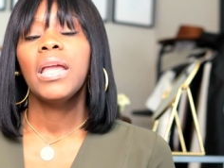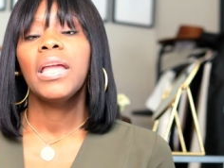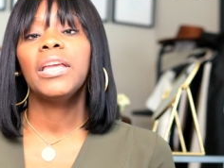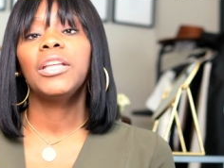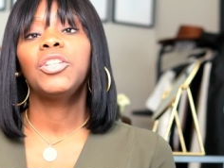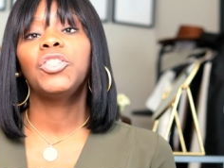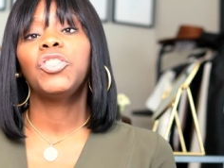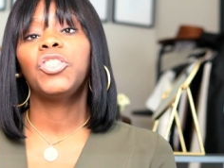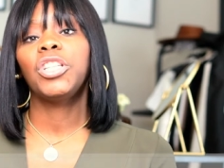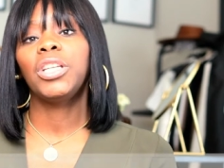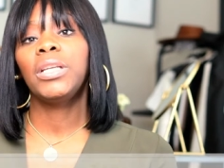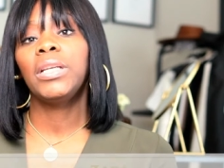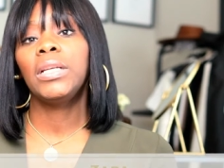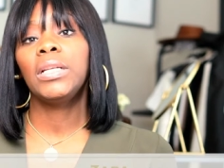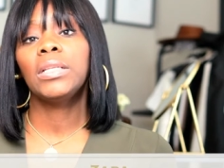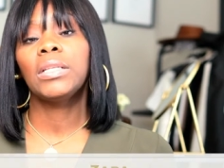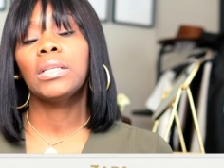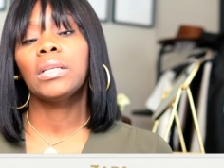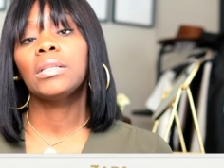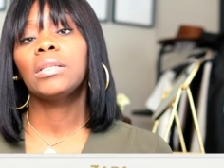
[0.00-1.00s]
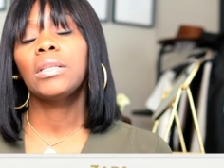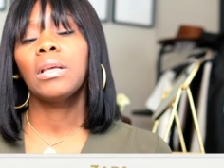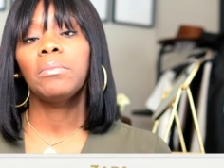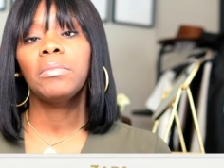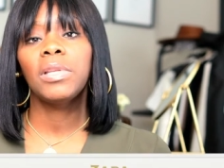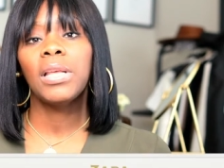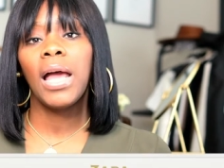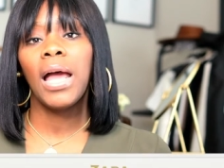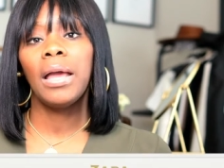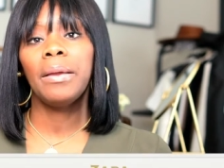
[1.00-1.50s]
and jeans
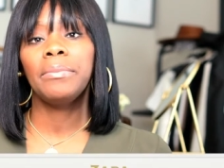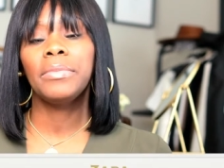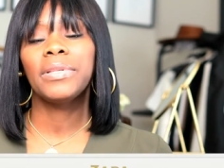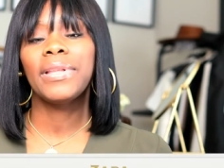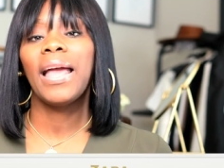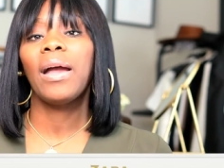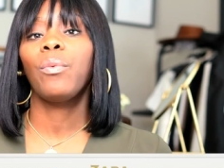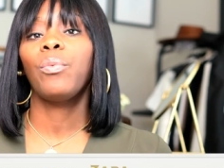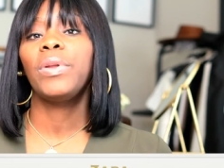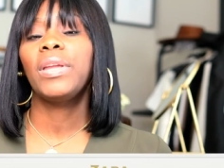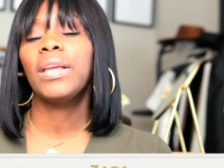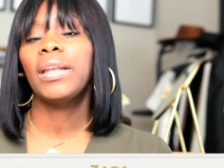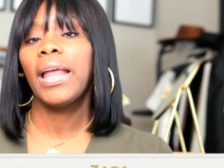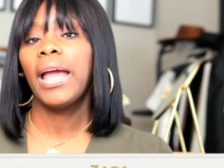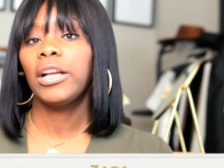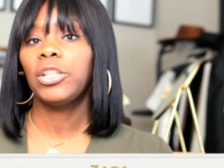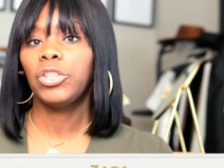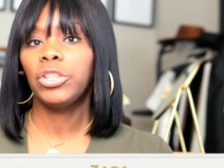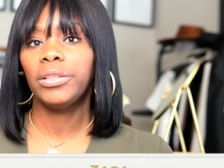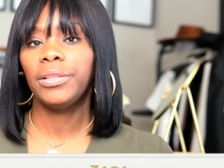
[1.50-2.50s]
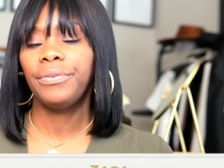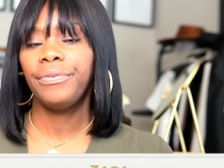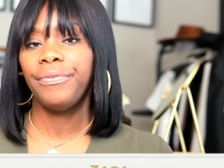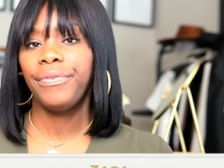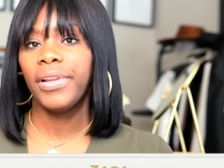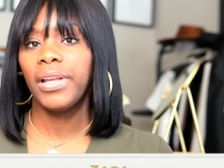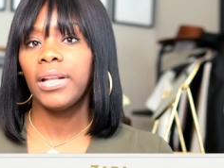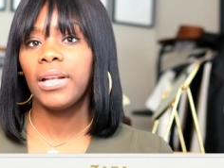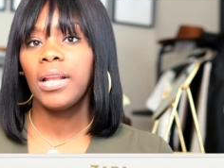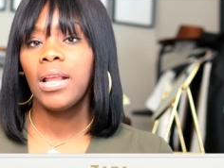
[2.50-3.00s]
sometimes that we could actually
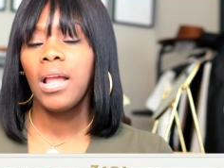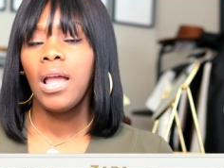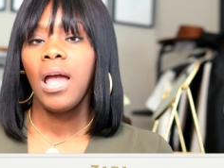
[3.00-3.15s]
fit.